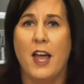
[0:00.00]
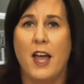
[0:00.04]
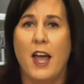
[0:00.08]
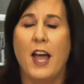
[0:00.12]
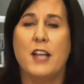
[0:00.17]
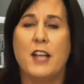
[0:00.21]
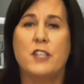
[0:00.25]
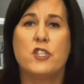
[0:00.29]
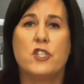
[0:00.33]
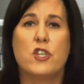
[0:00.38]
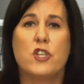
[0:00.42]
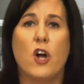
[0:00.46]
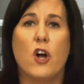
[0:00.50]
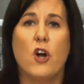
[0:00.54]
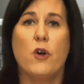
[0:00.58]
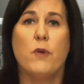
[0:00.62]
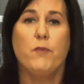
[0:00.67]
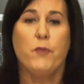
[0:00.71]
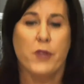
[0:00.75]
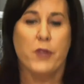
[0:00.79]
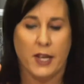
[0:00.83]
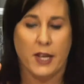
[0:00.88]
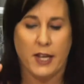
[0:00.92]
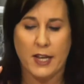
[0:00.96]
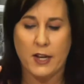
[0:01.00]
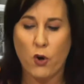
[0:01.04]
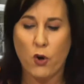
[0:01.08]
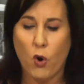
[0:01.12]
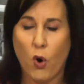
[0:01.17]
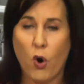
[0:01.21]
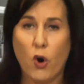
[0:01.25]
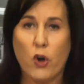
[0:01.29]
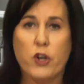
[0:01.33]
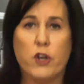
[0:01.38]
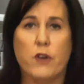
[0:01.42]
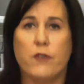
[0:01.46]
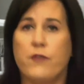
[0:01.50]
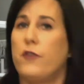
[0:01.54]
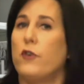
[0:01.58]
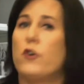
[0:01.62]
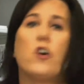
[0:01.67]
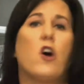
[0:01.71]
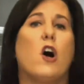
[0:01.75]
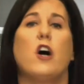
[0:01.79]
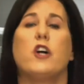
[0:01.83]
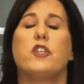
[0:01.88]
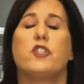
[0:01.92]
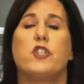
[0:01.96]
And so in order for
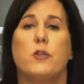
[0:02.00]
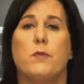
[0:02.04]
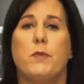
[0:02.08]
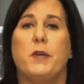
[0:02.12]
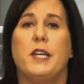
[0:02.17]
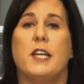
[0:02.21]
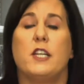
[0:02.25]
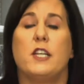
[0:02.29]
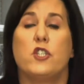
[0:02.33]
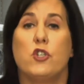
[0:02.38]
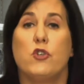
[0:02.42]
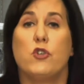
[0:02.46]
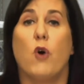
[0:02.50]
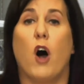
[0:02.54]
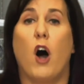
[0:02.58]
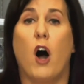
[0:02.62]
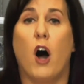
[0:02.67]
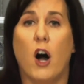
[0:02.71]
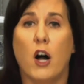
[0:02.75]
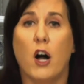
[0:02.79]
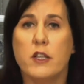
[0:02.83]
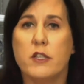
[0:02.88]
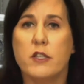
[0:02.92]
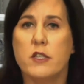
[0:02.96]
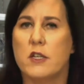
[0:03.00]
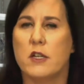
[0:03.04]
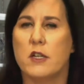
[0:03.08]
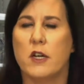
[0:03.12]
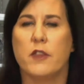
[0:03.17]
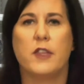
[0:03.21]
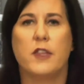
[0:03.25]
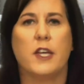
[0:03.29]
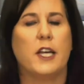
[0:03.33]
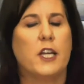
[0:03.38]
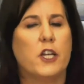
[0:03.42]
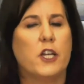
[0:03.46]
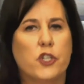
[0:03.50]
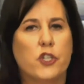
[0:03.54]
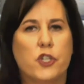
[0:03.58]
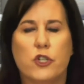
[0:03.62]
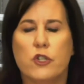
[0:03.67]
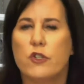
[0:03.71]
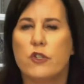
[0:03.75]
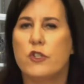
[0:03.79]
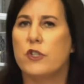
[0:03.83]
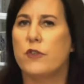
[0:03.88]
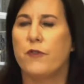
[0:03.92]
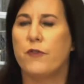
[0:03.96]
God to begin to answer the
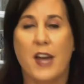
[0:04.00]
issues